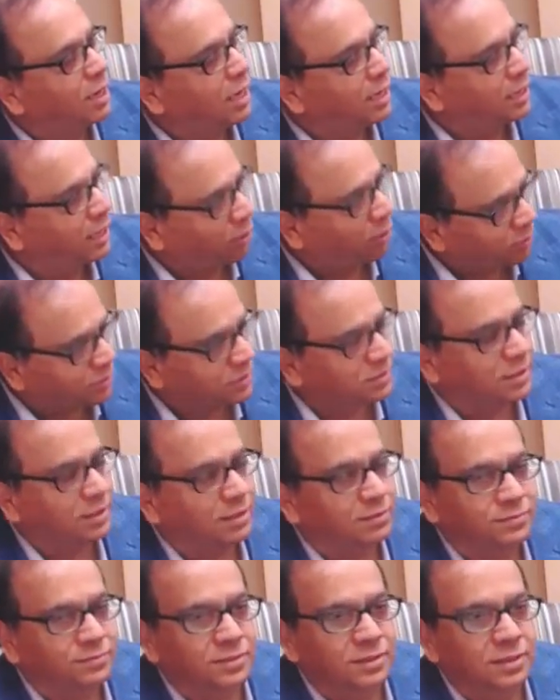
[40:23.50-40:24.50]
and
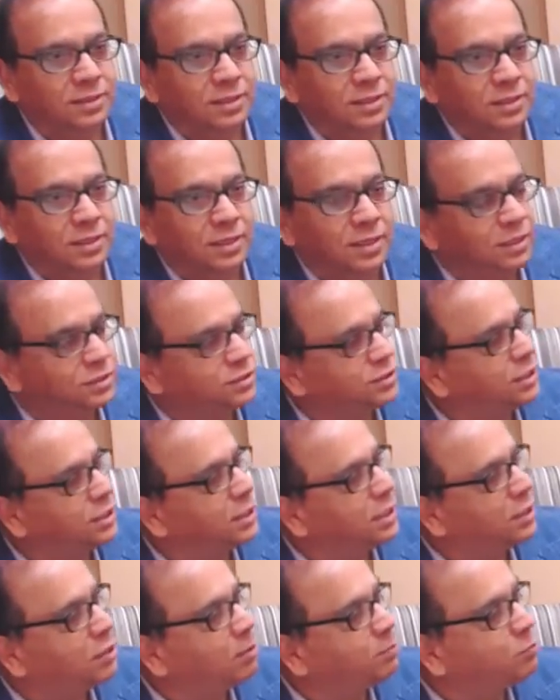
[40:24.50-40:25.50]
ourselves the
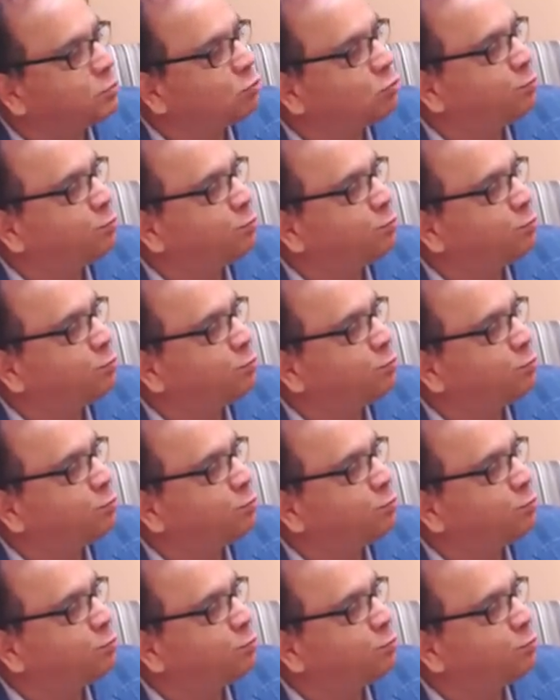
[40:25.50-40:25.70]
children of two